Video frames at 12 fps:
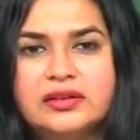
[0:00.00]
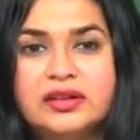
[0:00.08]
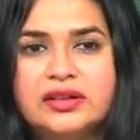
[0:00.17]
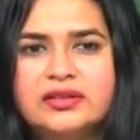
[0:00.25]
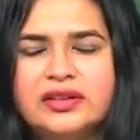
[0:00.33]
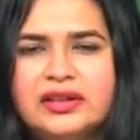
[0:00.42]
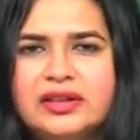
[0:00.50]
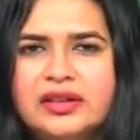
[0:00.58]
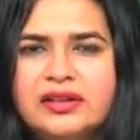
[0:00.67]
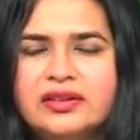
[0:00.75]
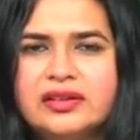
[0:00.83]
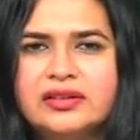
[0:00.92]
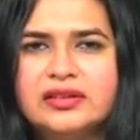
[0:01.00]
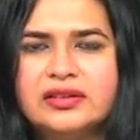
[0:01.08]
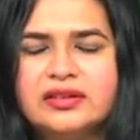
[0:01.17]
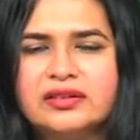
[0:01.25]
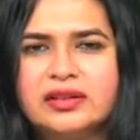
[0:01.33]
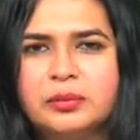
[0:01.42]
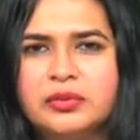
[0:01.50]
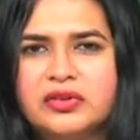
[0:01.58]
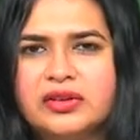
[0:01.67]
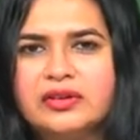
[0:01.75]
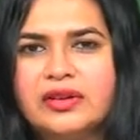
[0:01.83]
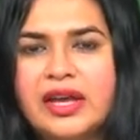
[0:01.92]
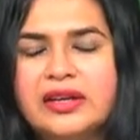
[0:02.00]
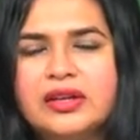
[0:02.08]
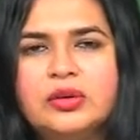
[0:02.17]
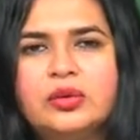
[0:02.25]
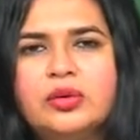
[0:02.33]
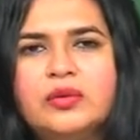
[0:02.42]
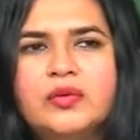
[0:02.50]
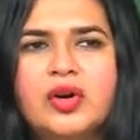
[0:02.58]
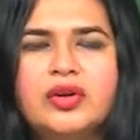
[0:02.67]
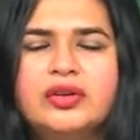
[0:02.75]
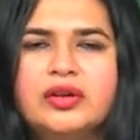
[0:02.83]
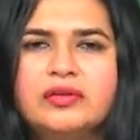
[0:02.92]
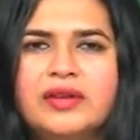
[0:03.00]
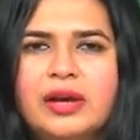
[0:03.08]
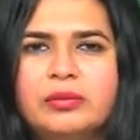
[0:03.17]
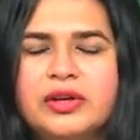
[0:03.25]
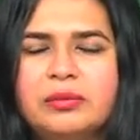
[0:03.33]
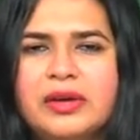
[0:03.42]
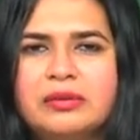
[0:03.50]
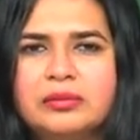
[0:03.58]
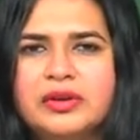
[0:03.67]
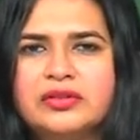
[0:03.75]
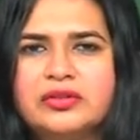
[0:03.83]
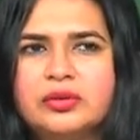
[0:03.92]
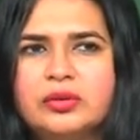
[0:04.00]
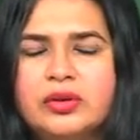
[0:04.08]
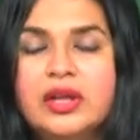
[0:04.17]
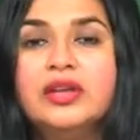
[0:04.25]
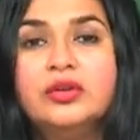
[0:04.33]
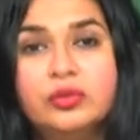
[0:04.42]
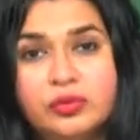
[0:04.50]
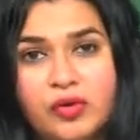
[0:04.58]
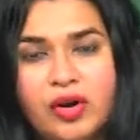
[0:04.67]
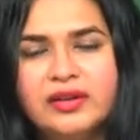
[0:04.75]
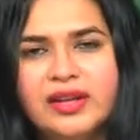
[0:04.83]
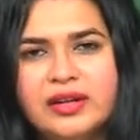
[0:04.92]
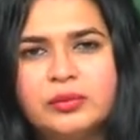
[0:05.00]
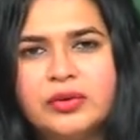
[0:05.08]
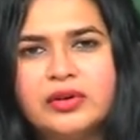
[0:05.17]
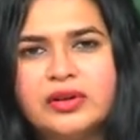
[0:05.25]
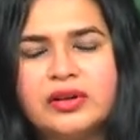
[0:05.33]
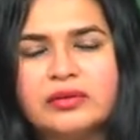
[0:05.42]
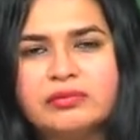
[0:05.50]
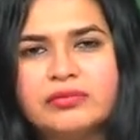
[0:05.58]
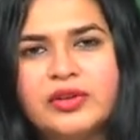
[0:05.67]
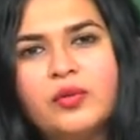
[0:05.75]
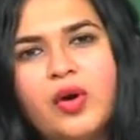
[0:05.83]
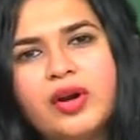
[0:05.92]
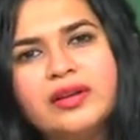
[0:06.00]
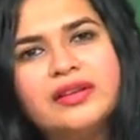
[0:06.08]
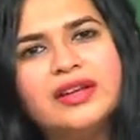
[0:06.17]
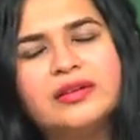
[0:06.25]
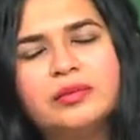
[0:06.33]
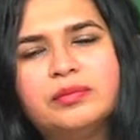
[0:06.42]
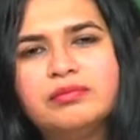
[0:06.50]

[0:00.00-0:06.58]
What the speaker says: detailing, certain descriptions, and you do not want your family members to, you want that book, you want that